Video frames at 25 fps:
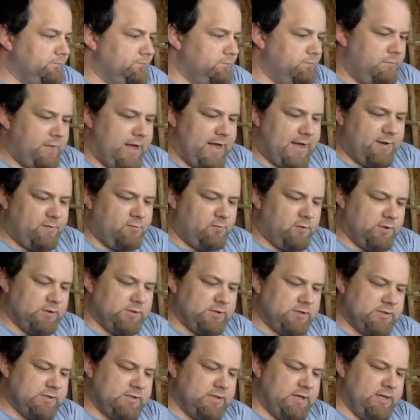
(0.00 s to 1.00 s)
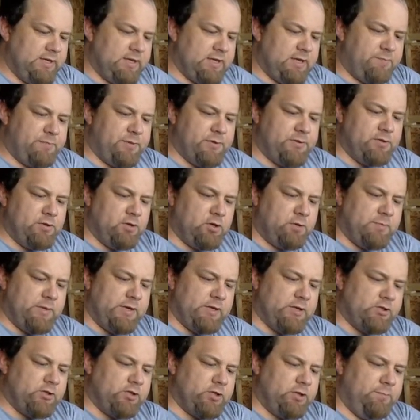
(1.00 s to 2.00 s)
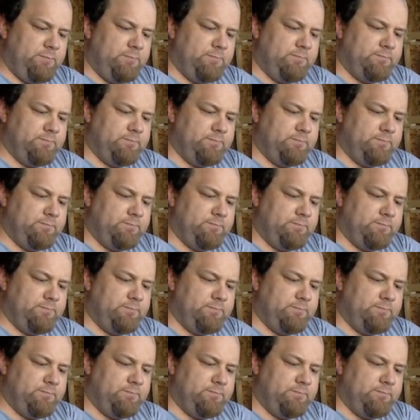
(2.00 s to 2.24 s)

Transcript: Matt wants to see the Paduke mixture.